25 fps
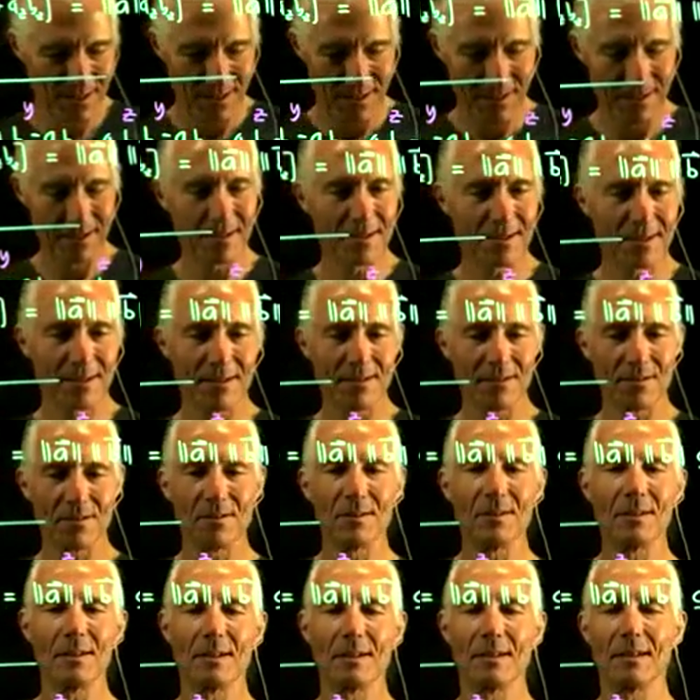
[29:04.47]
so
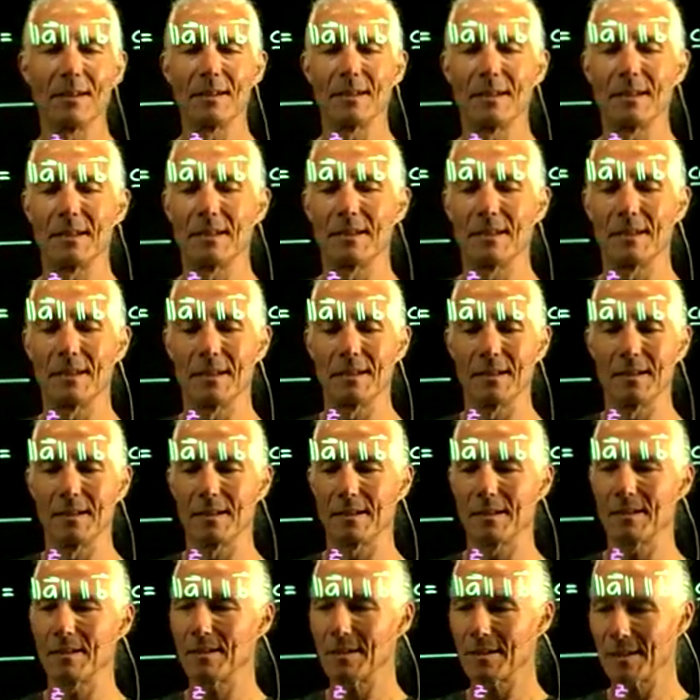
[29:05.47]

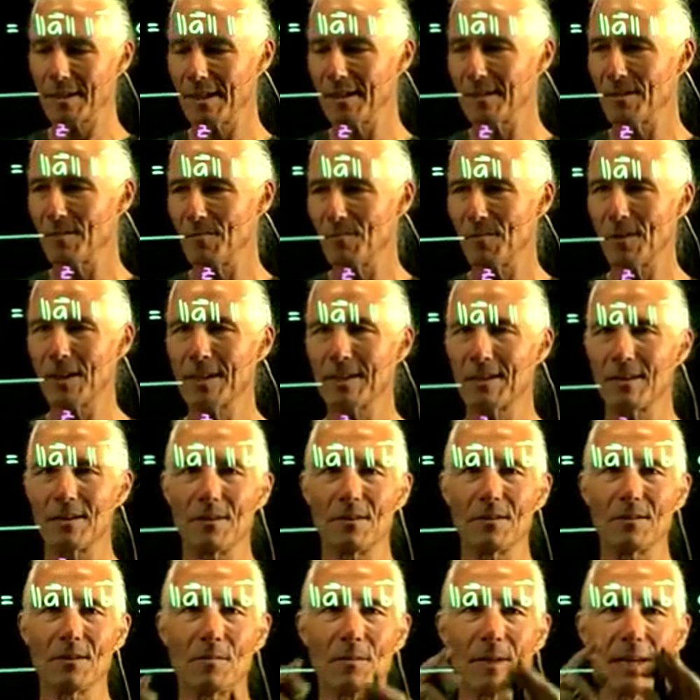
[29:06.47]
this guy's a vector,
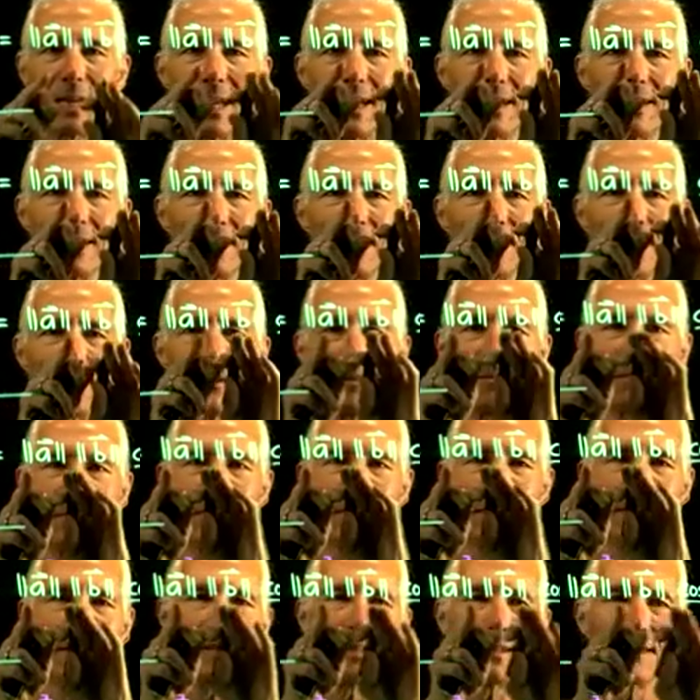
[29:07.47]
so we can't,
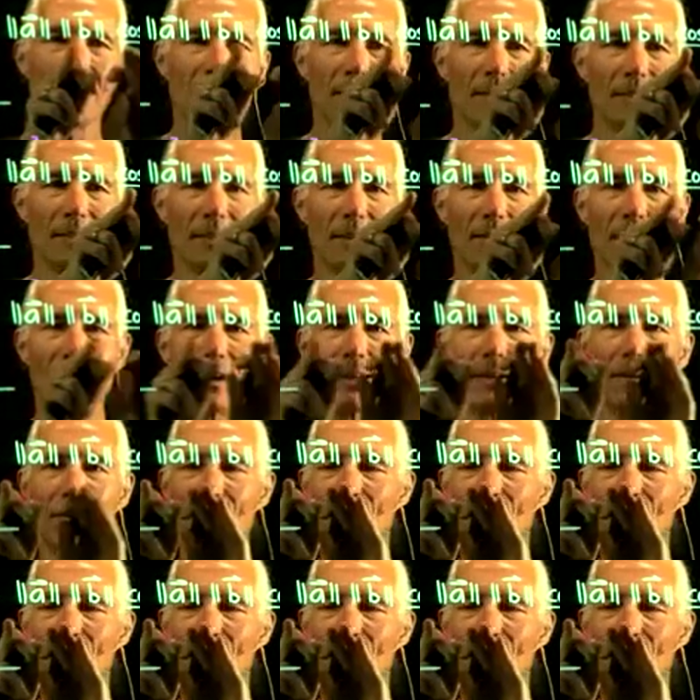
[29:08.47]
this thing right here is